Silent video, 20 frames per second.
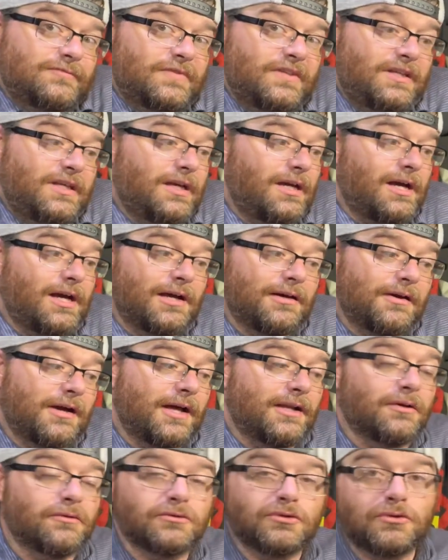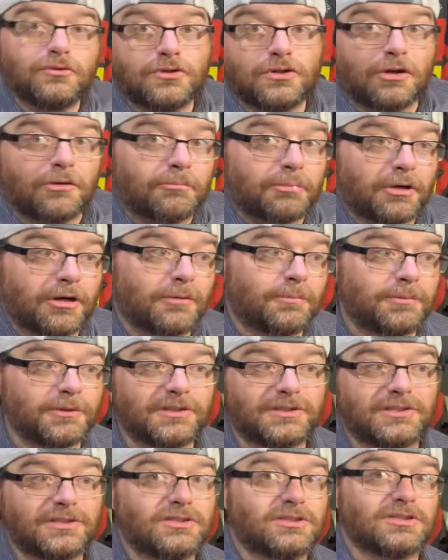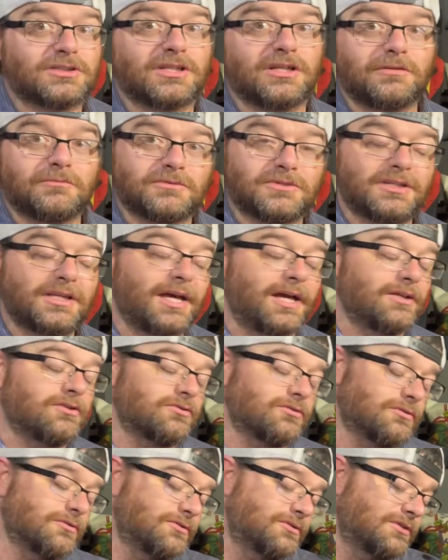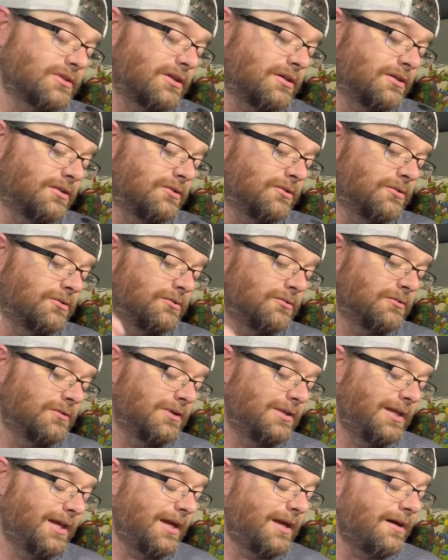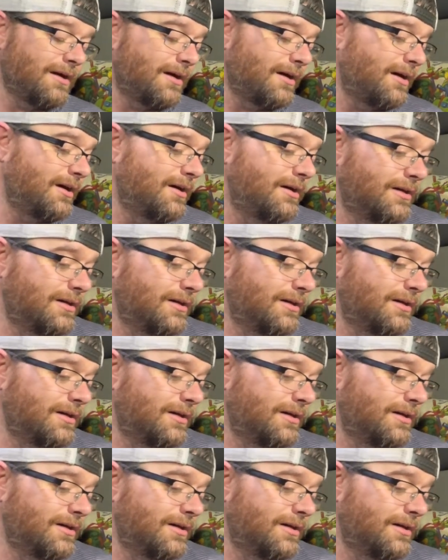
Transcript: yeah, I don't do it on purpose. It just comes natural. So yeah,